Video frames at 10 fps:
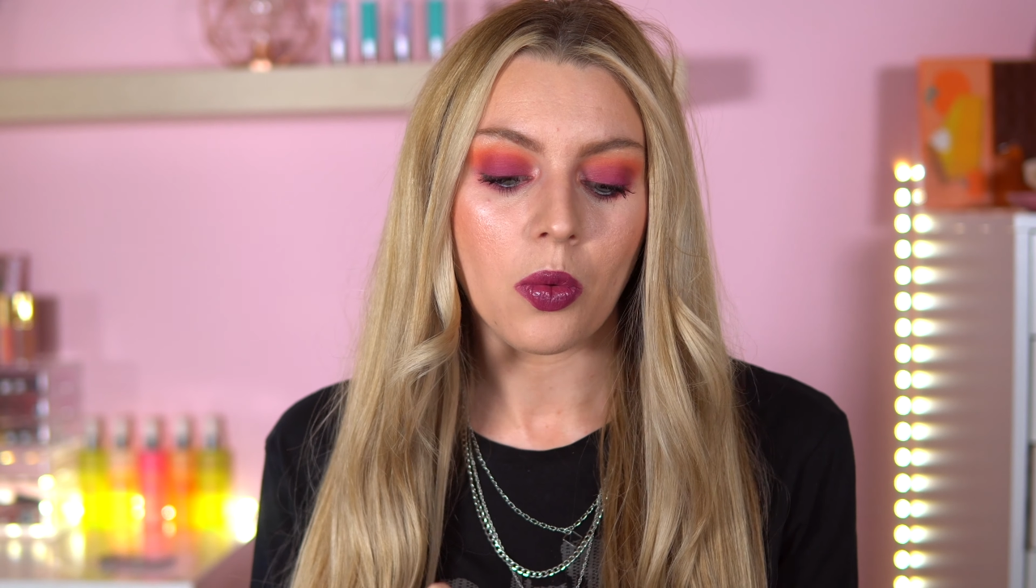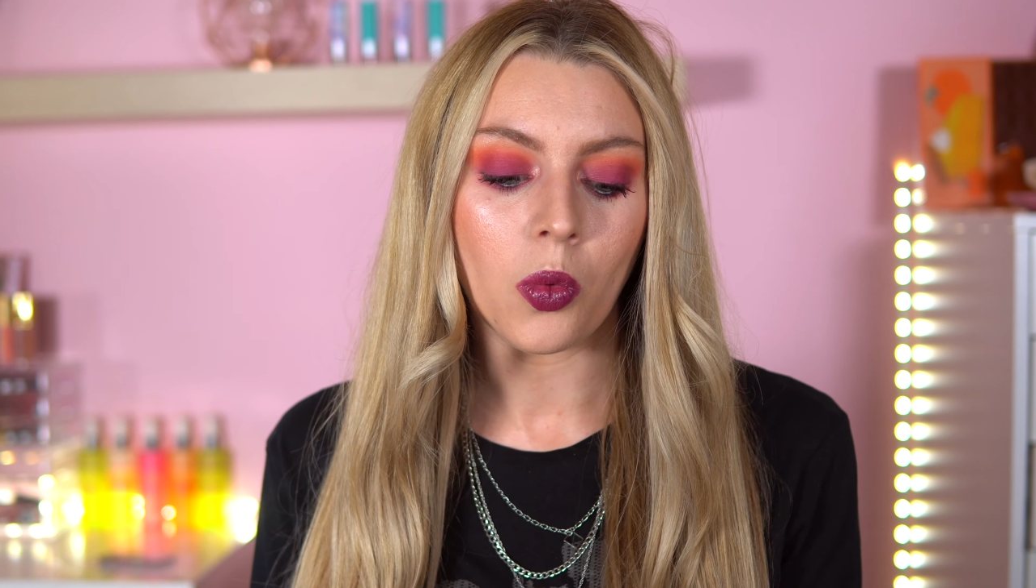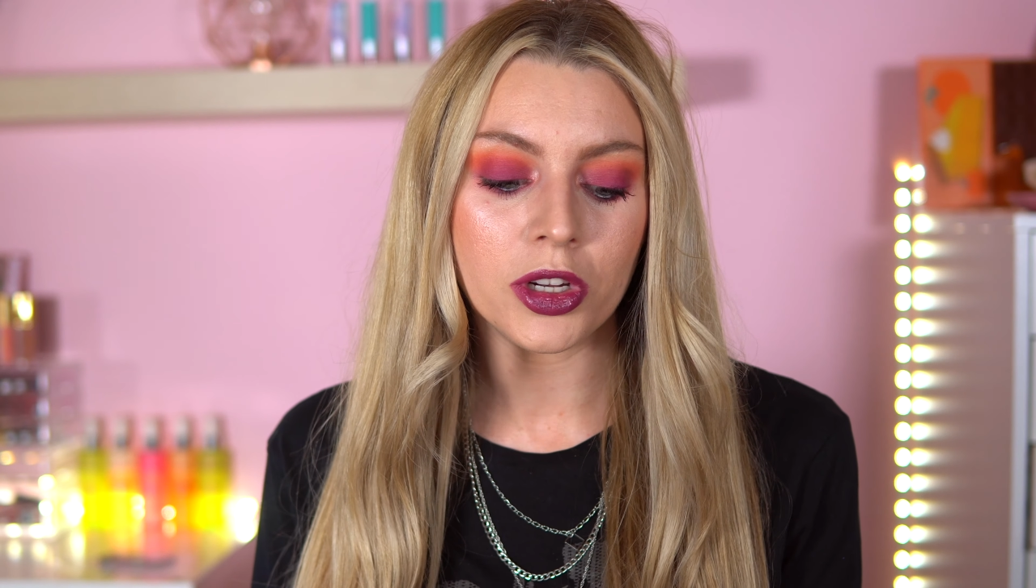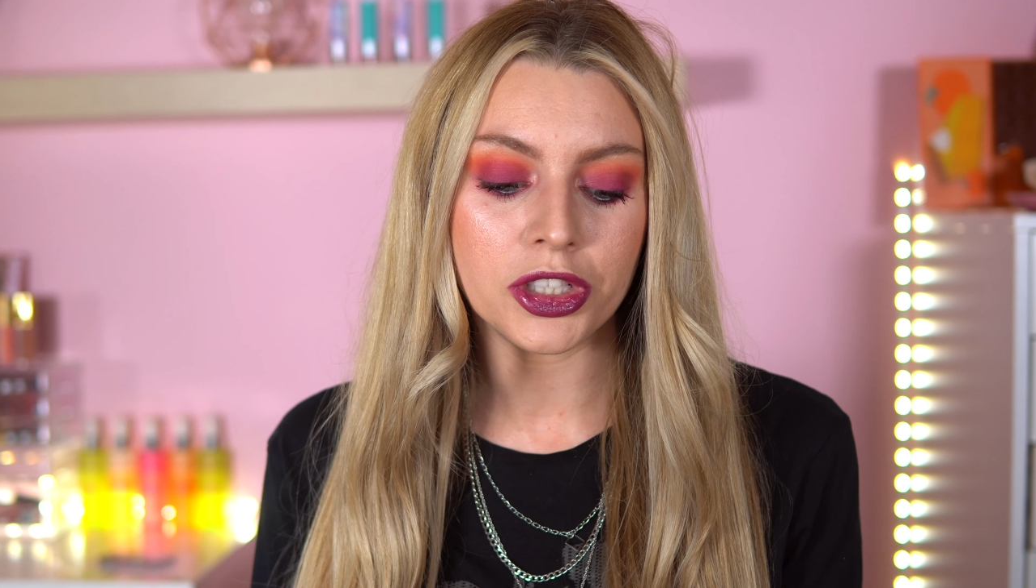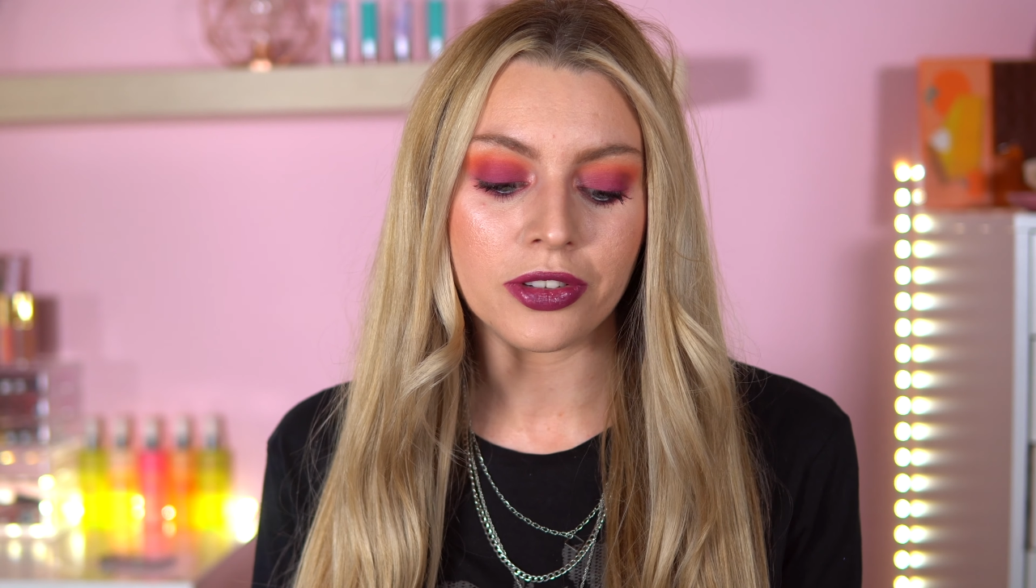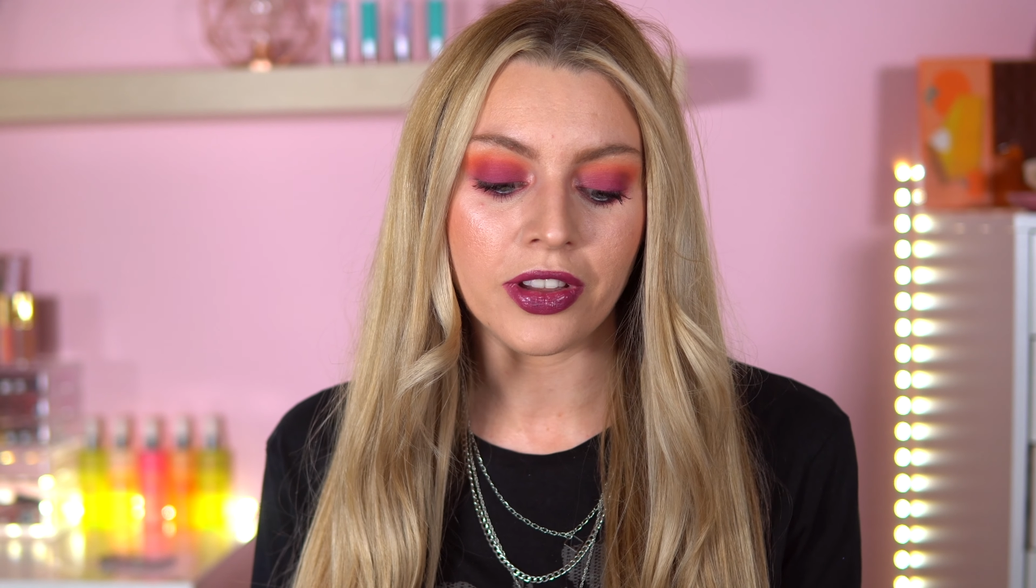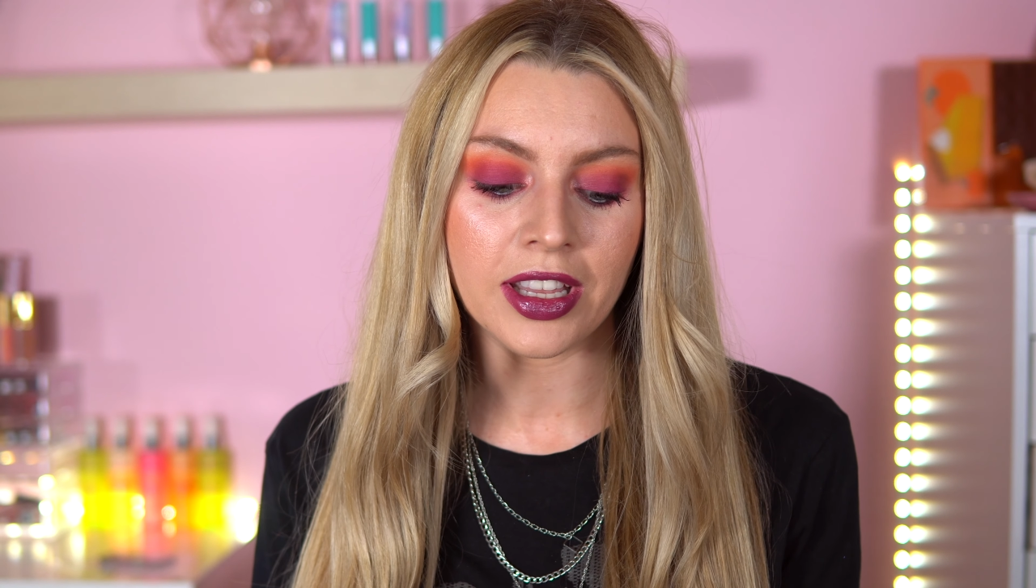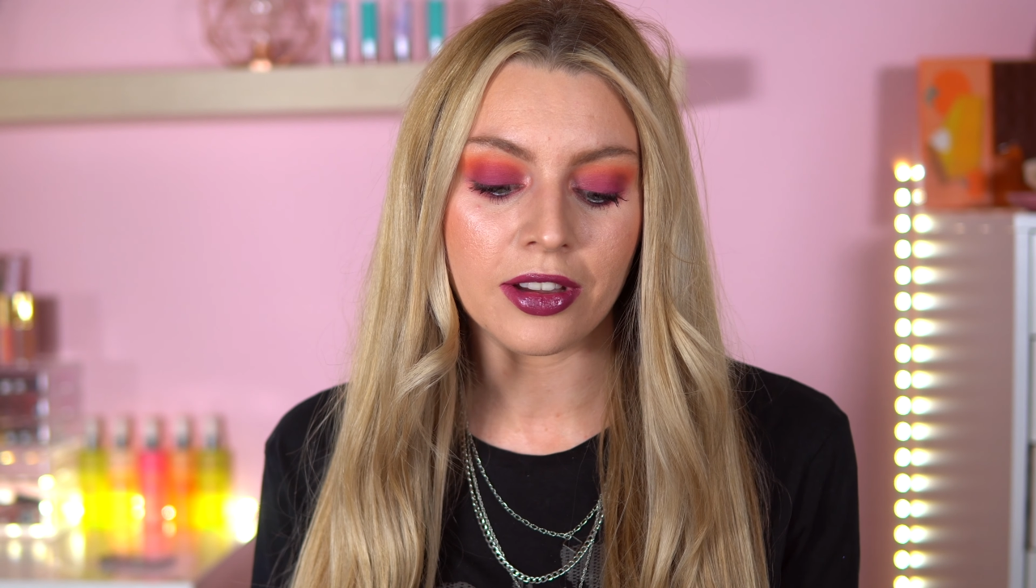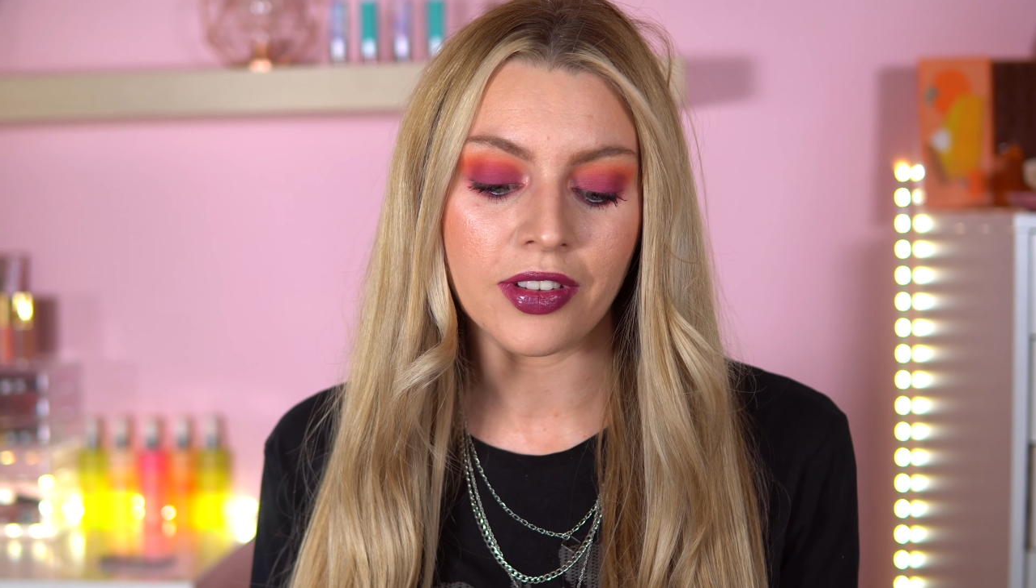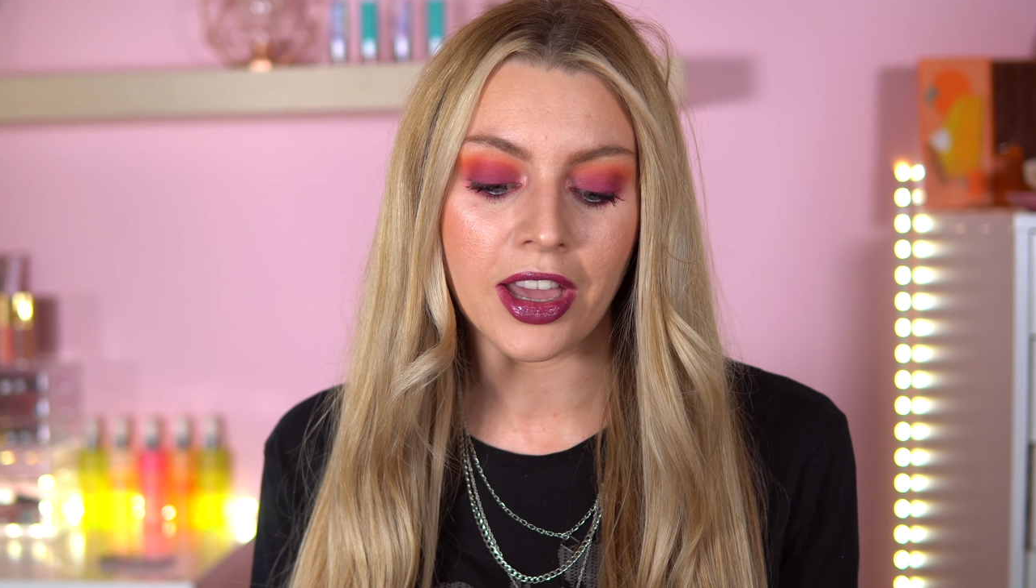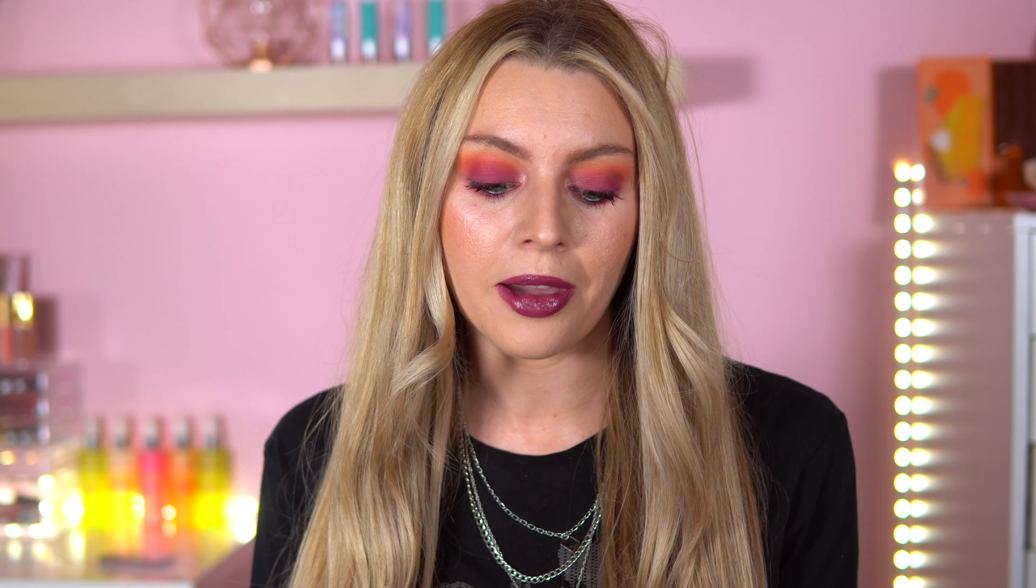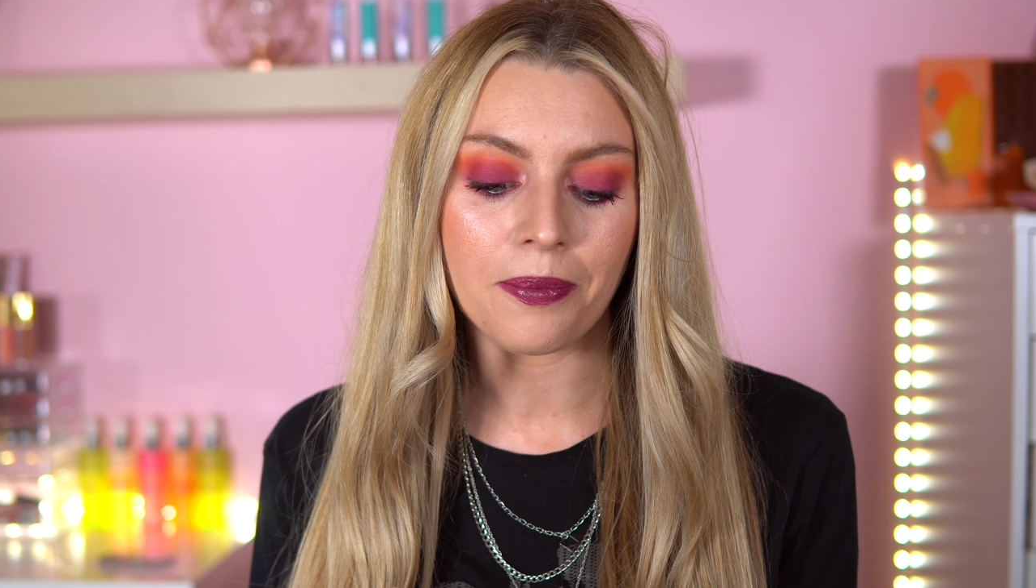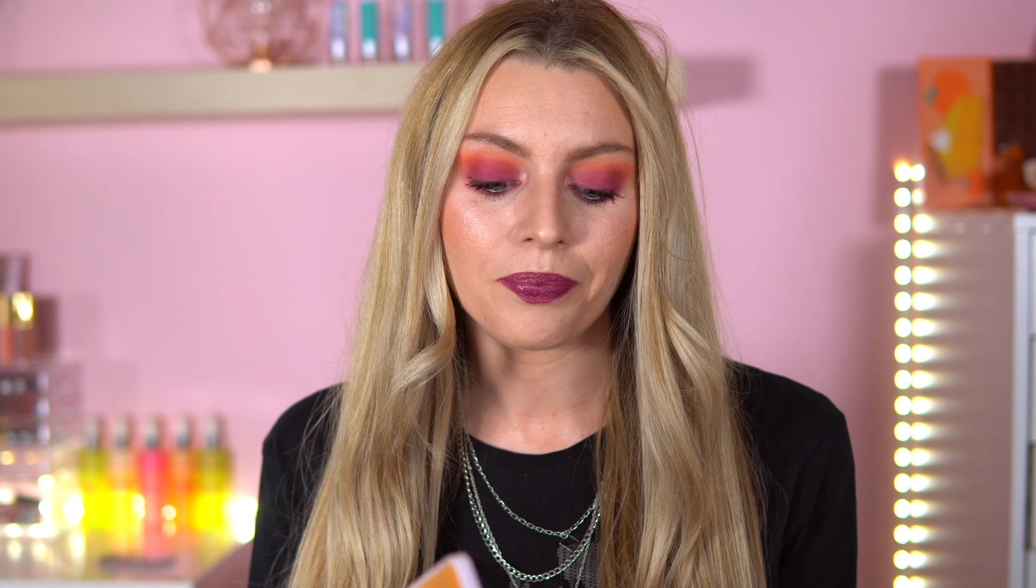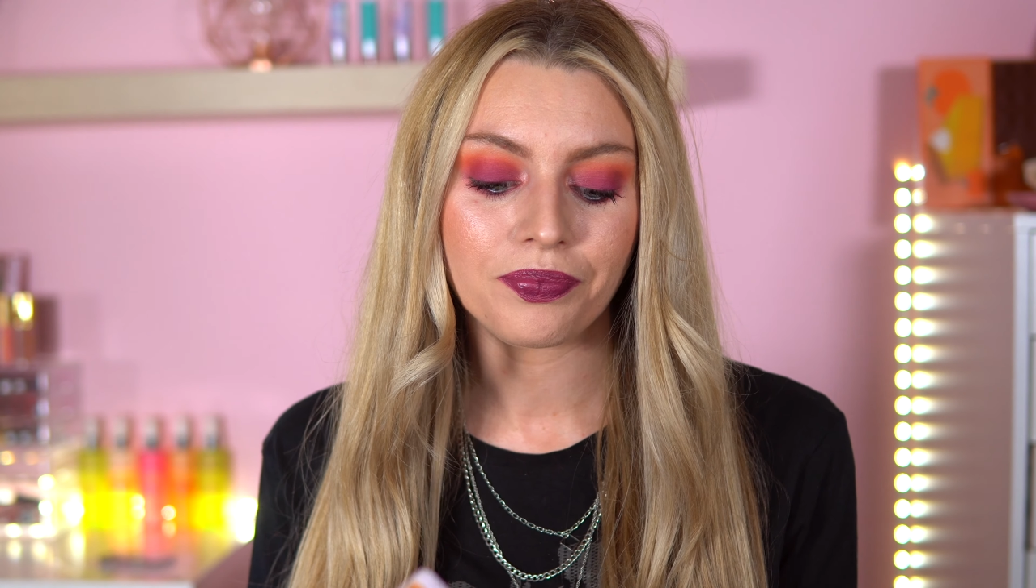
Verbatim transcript: what do you think of it?